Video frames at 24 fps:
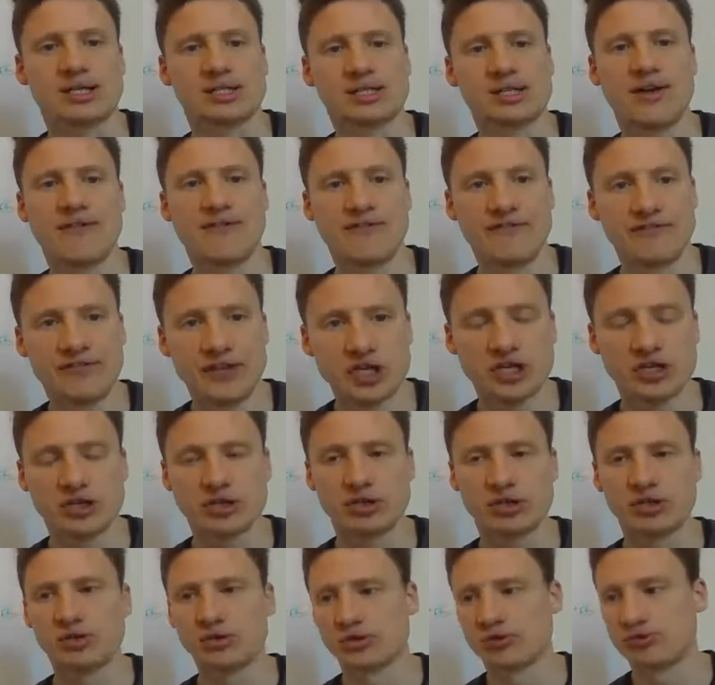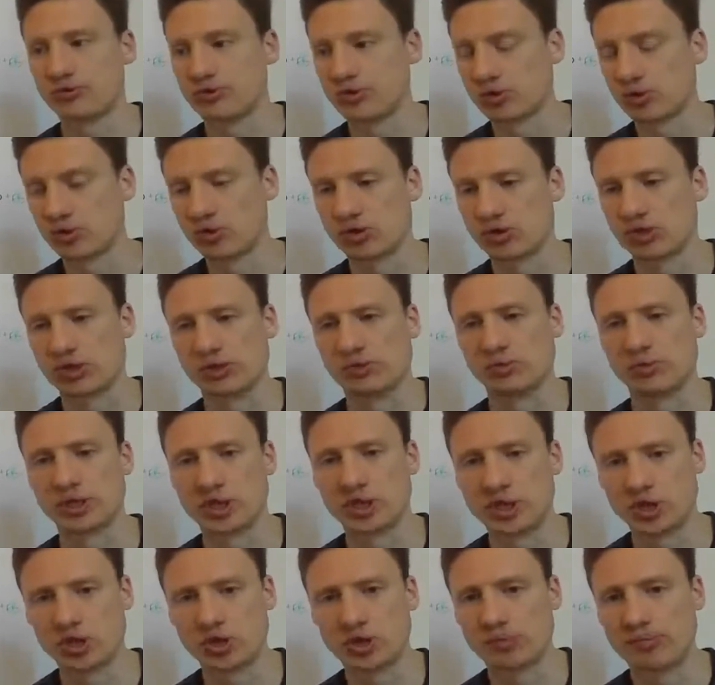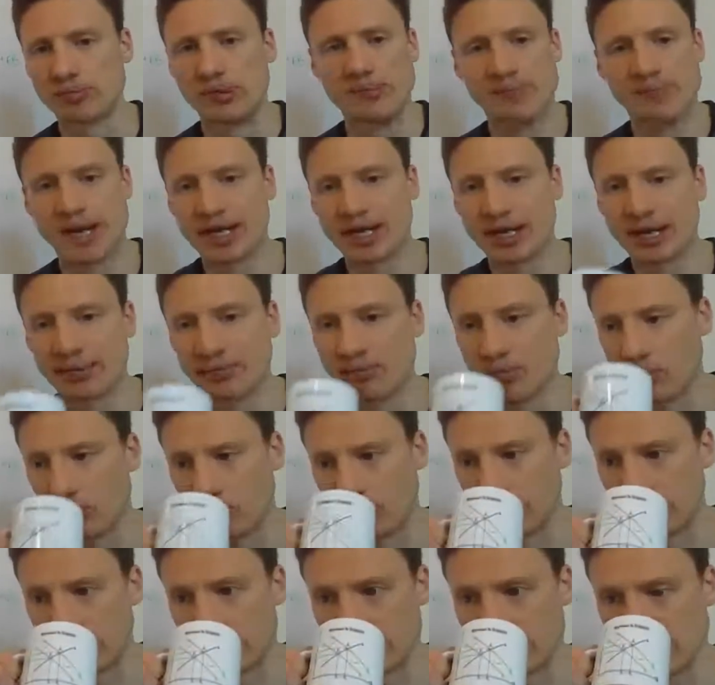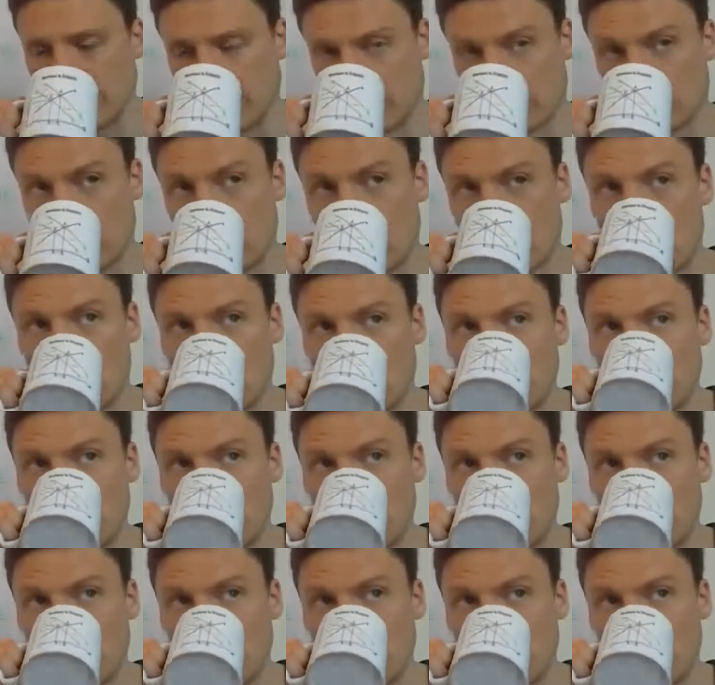That's an efficient use of resources. We should be making more of these things.